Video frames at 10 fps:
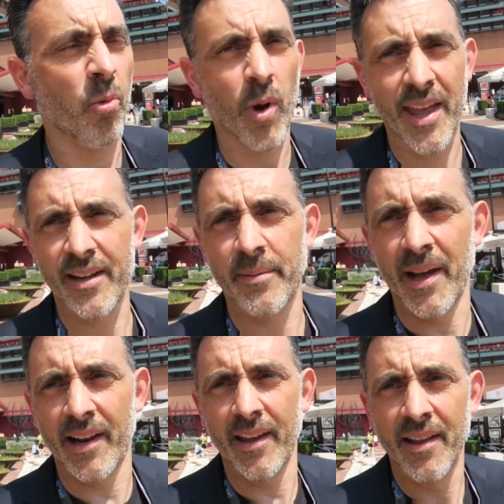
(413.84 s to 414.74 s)
weird
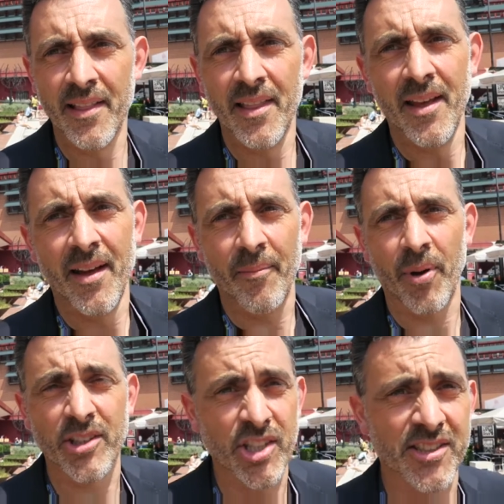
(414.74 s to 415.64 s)
about it.
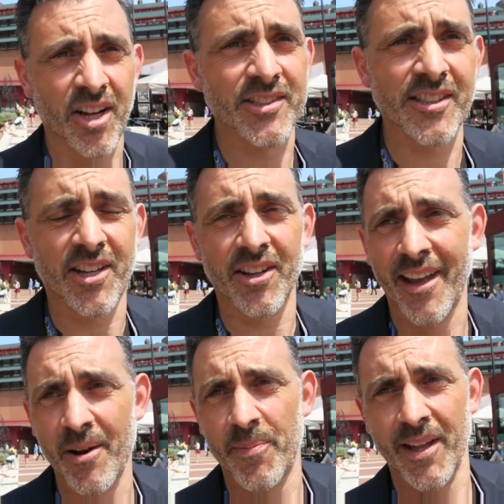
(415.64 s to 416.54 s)
But I just
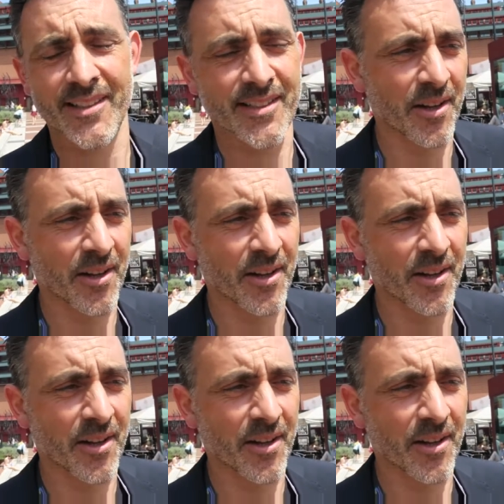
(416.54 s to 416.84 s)
couldn't help it.